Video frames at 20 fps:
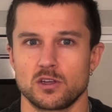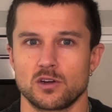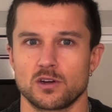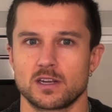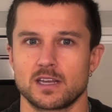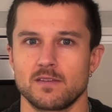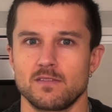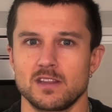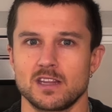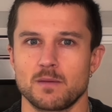you're
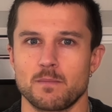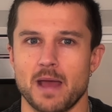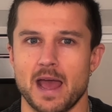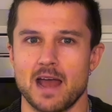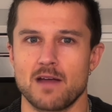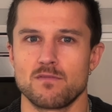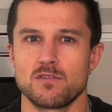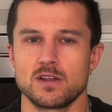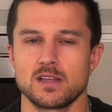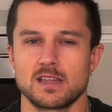giving them
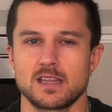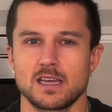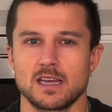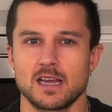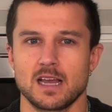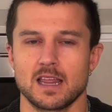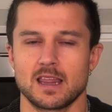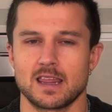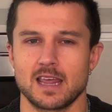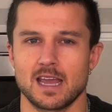
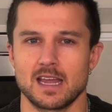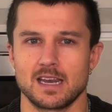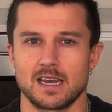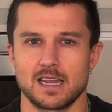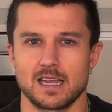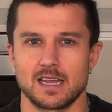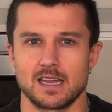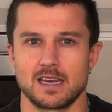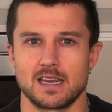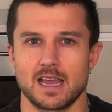everything they
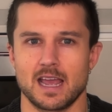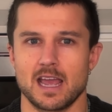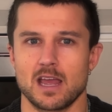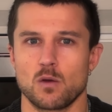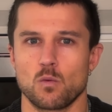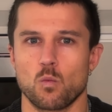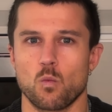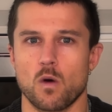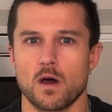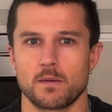need
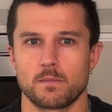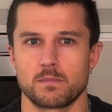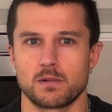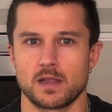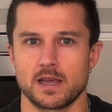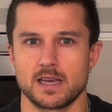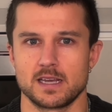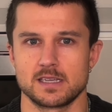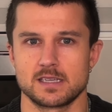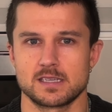in one
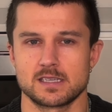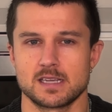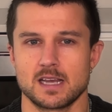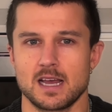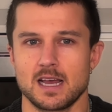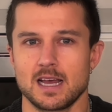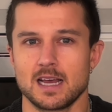place.